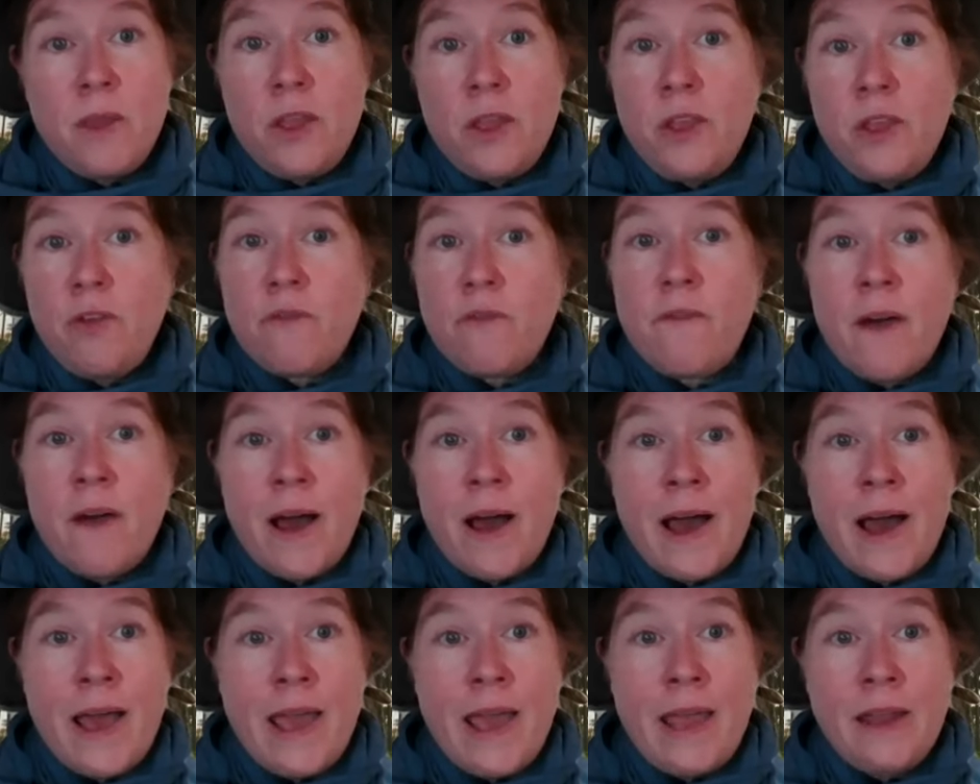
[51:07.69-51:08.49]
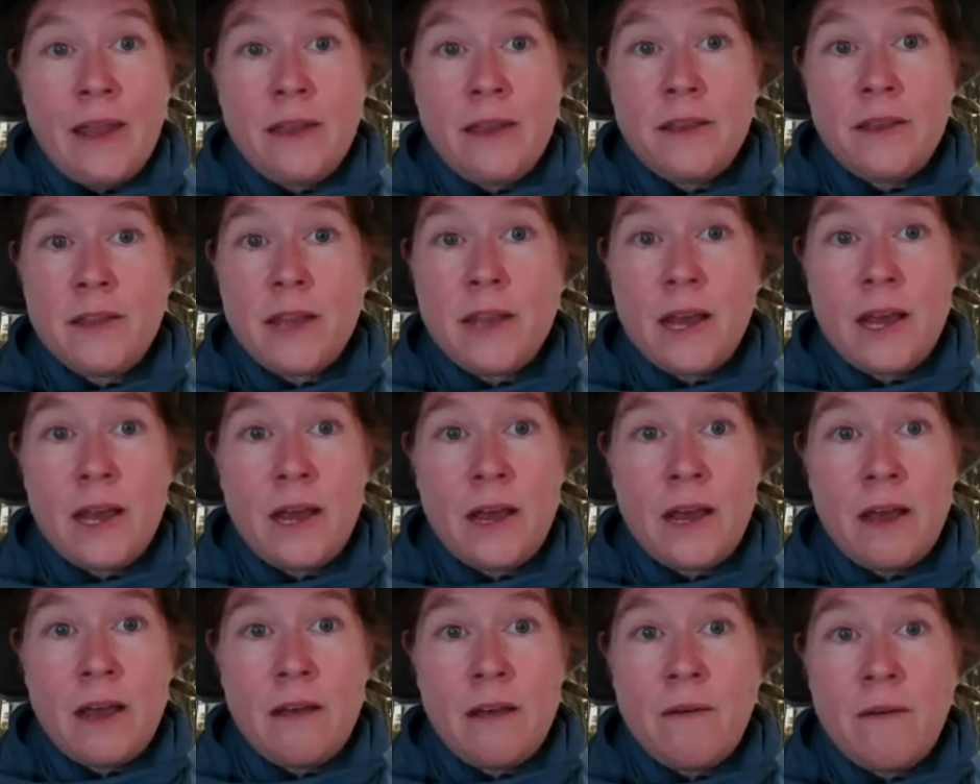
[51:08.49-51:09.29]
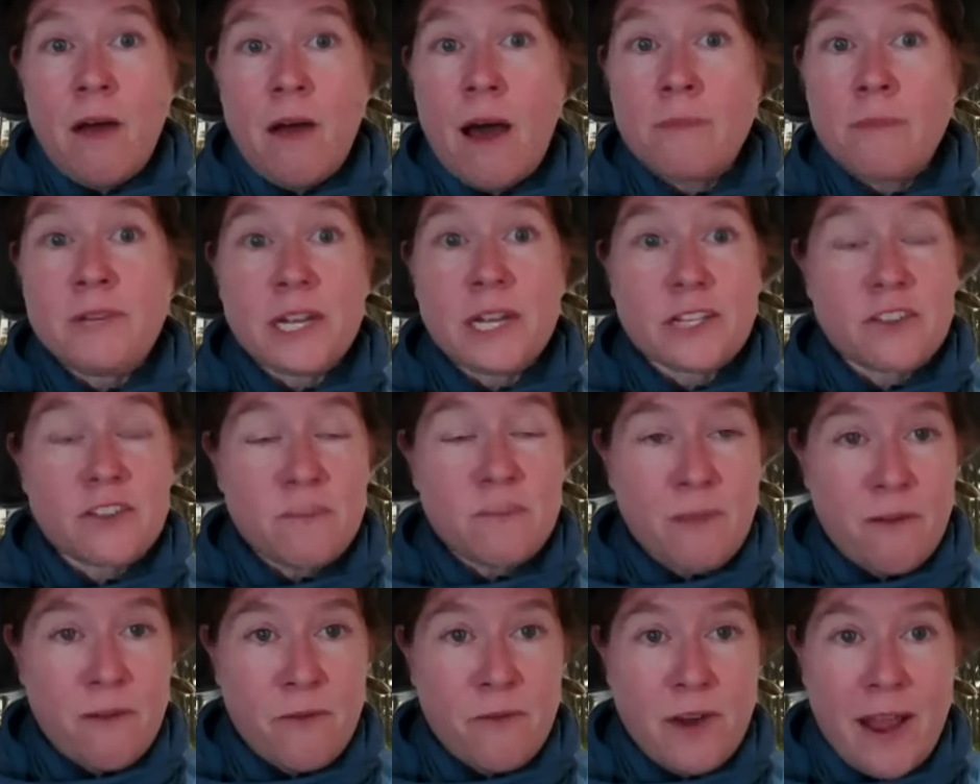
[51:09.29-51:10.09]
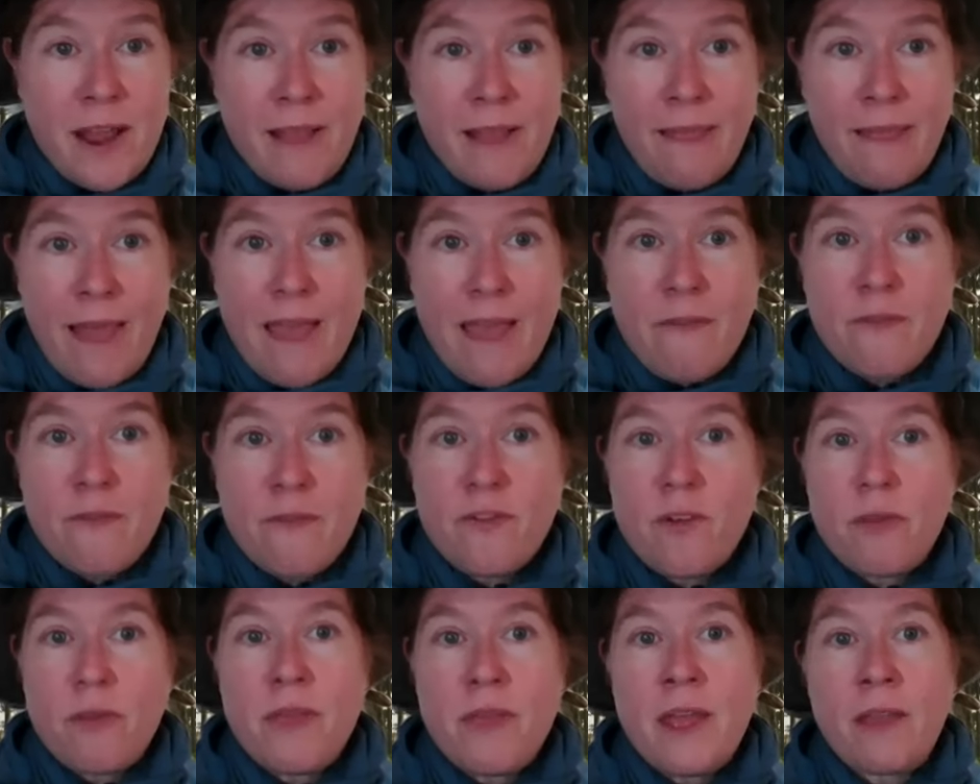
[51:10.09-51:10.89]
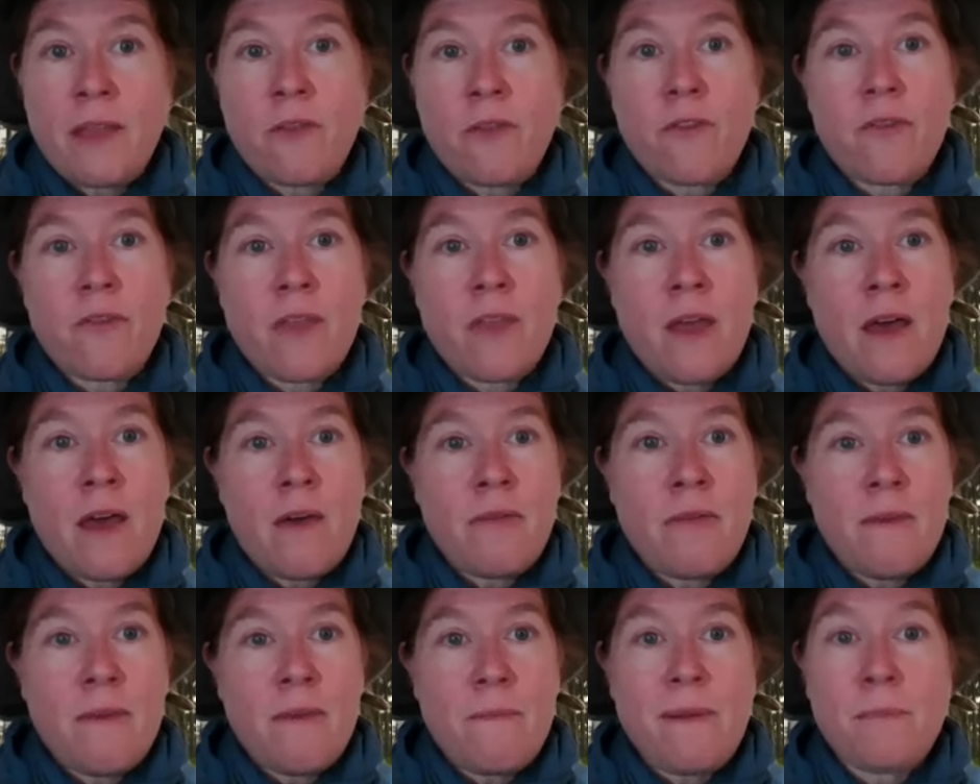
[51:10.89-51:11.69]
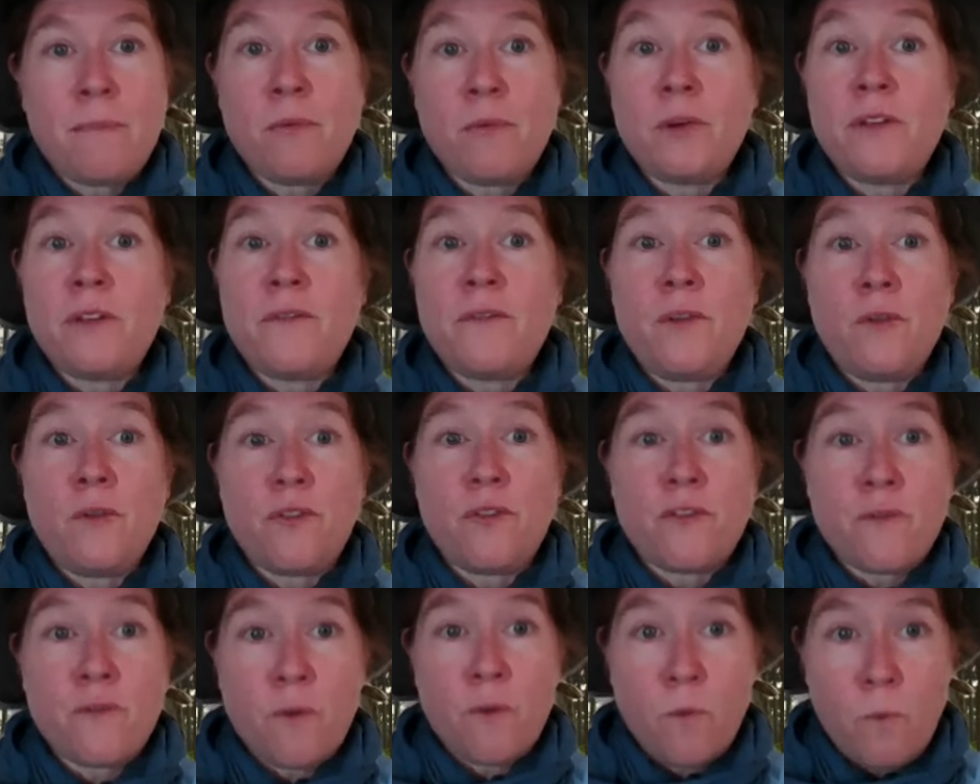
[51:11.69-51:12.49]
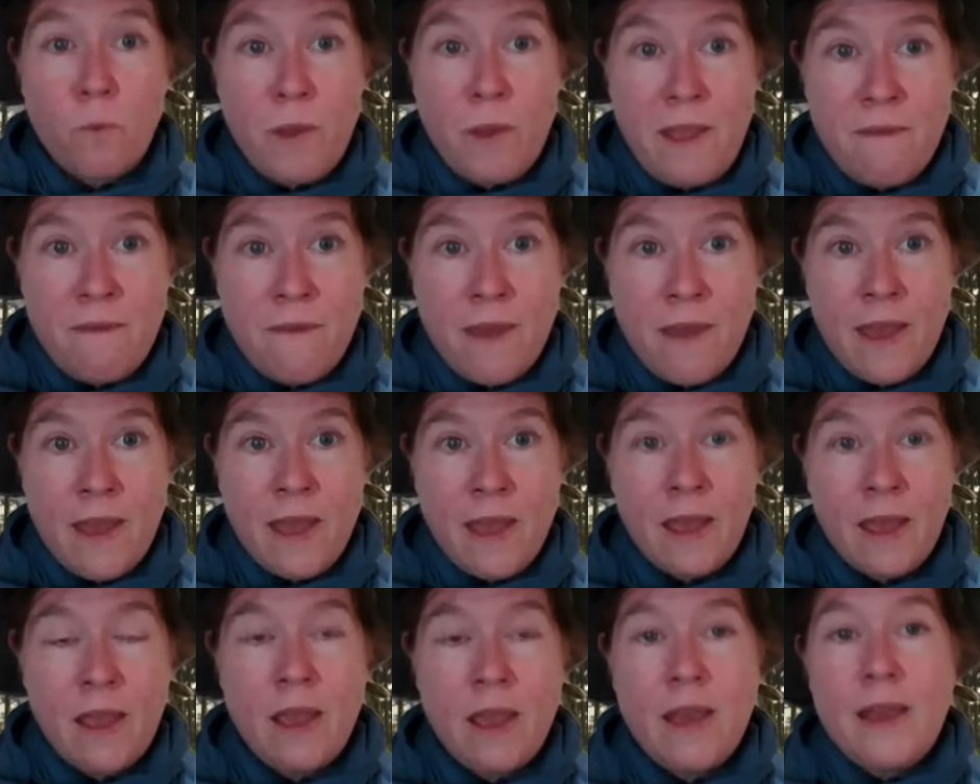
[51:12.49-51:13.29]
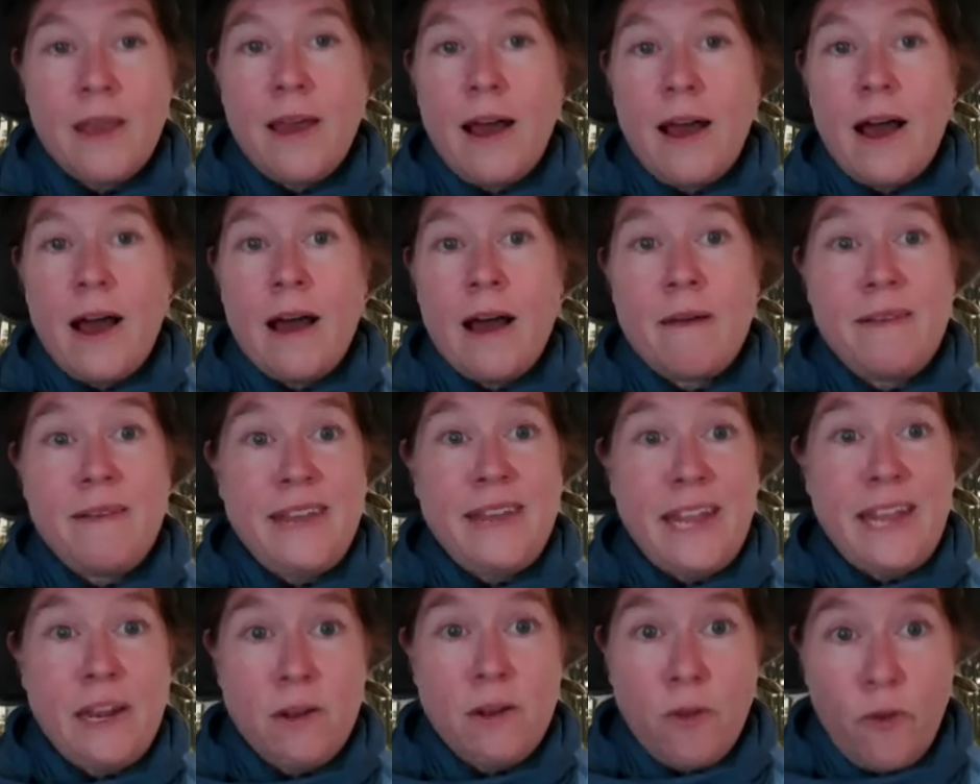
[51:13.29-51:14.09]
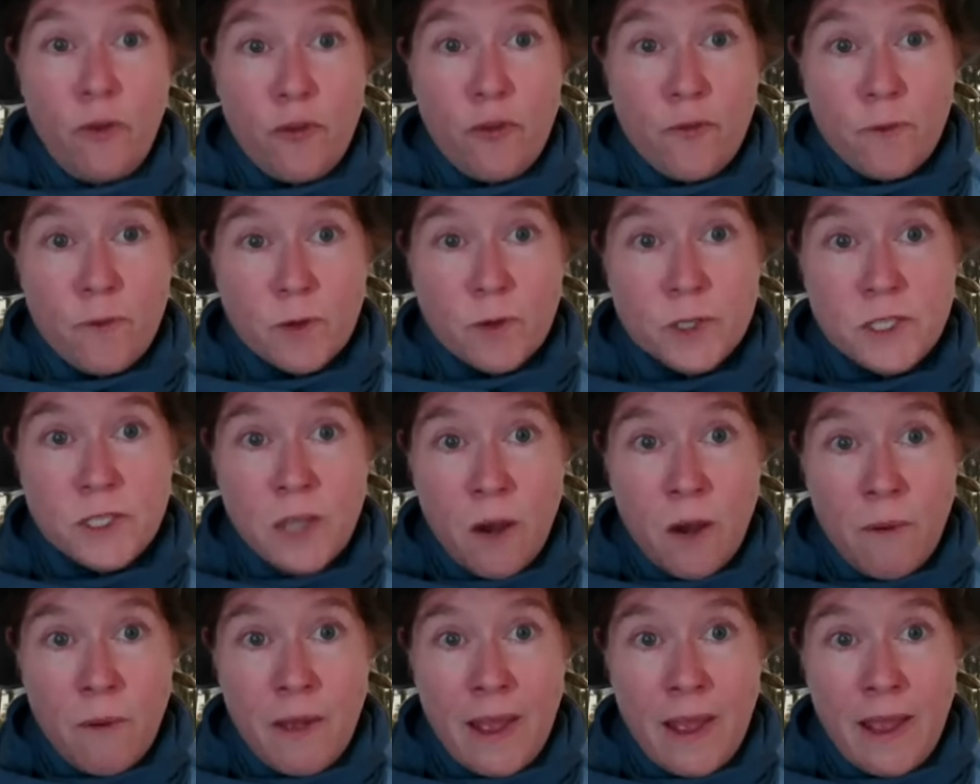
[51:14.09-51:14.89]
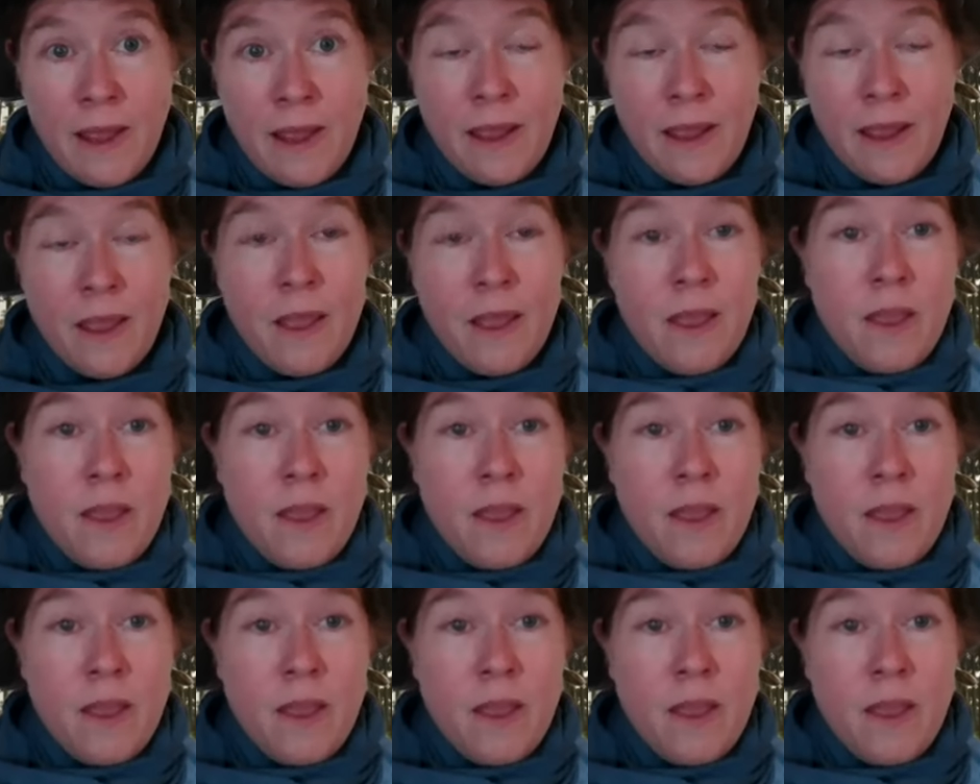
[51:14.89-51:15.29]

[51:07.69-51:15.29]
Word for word: you find uh, objects from everyday life, so things uh, that people would have used for weaving, uh, needles for sewing.